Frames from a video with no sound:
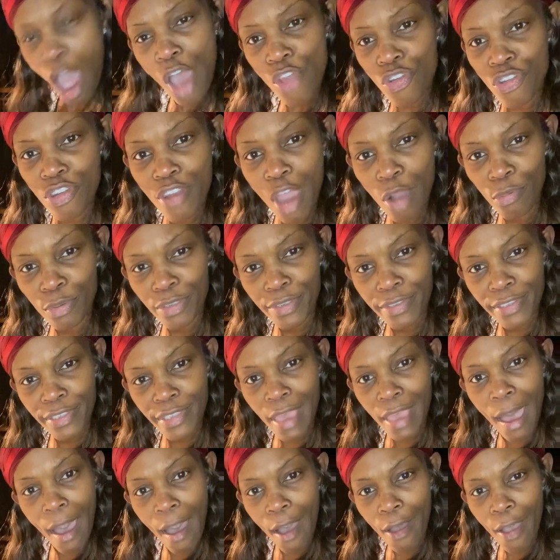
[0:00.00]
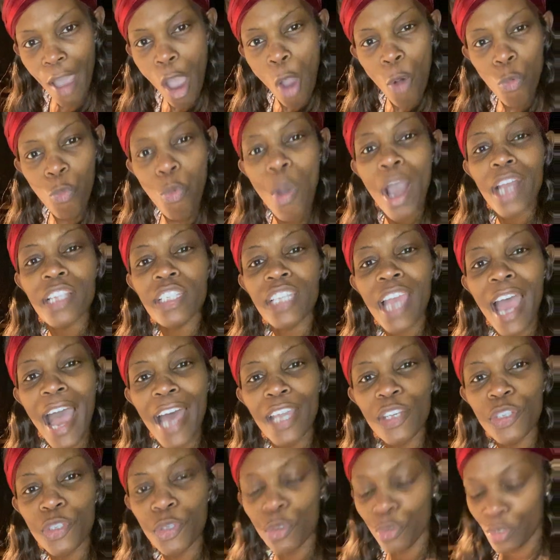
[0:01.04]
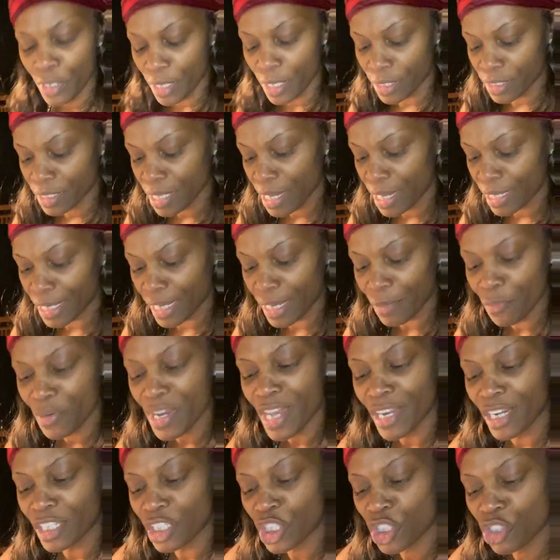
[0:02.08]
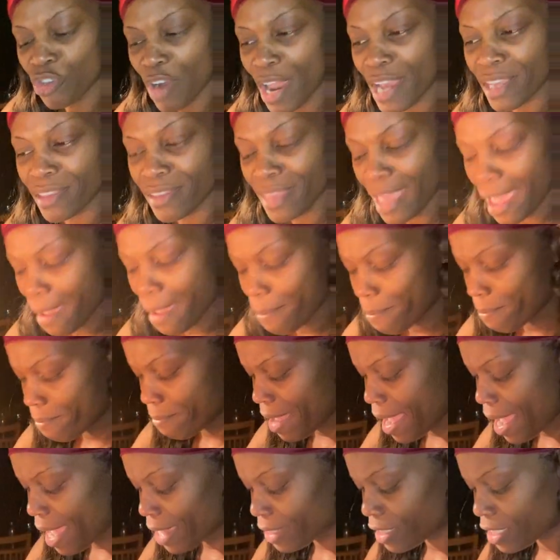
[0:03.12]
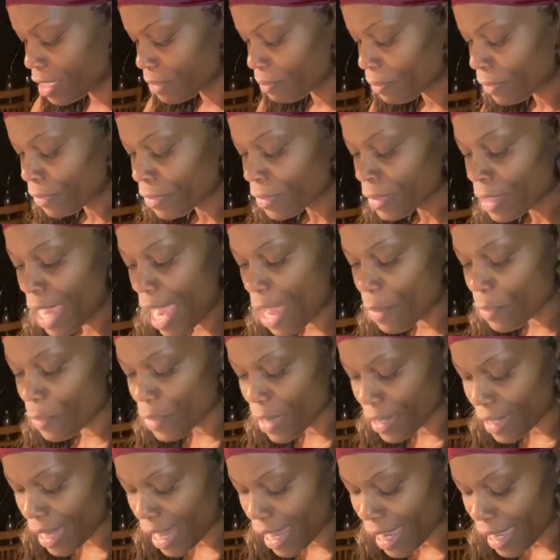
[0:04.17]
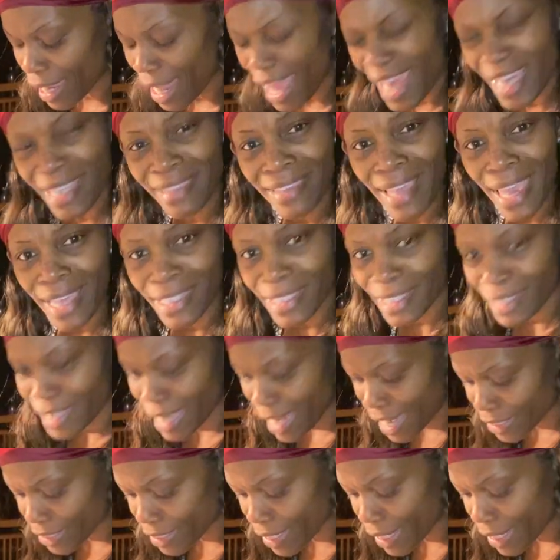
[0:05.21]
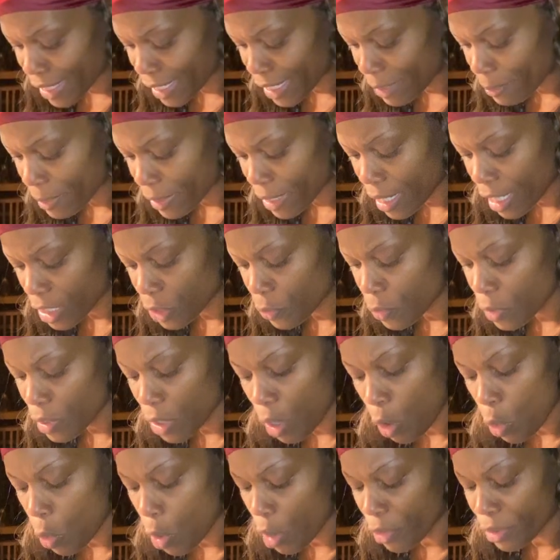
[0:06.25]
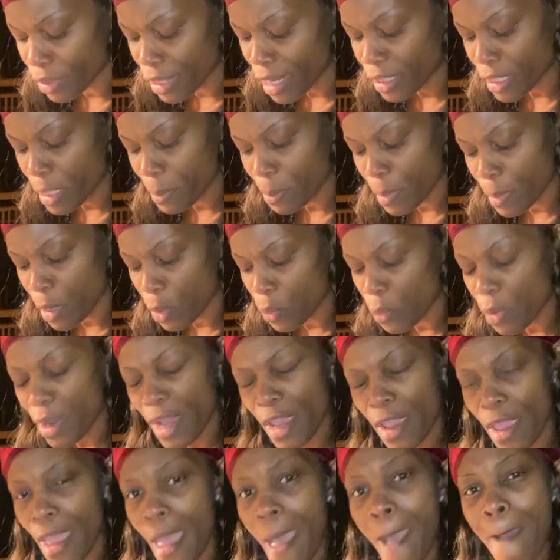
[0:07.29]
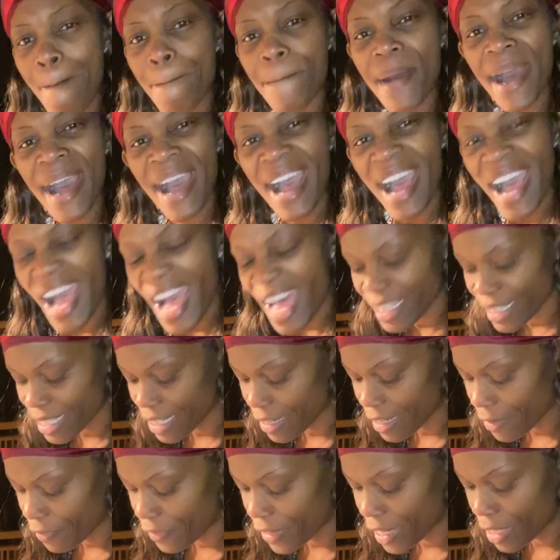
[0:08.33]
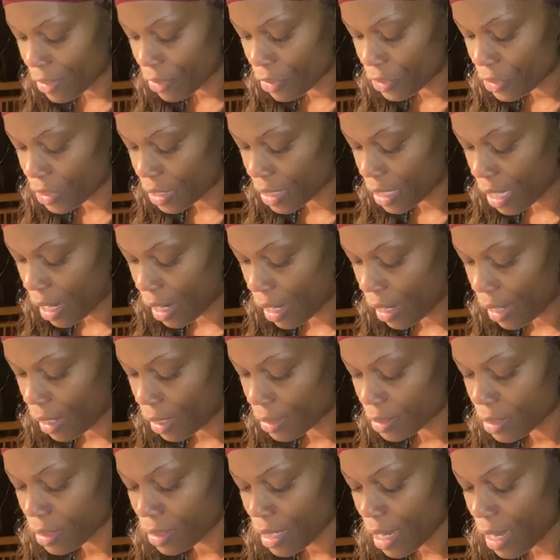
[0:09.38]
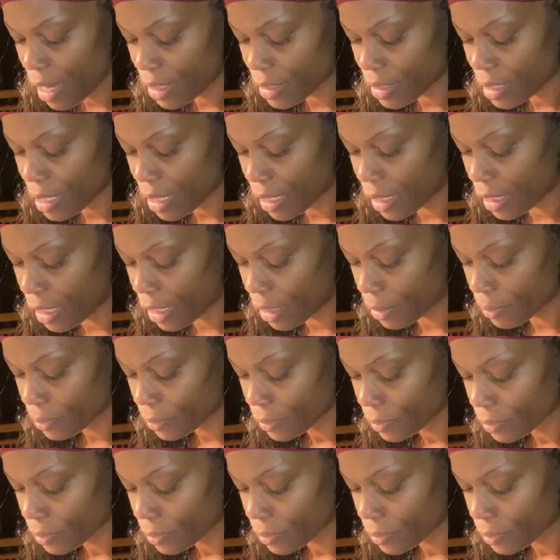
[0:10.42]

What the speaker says: No, sir. Watch how I do this, honey. We're gonna strike that match. And we're gonna light that sage, honey, because we don't want nothing but what? Positive energy, guys. Yes, honey.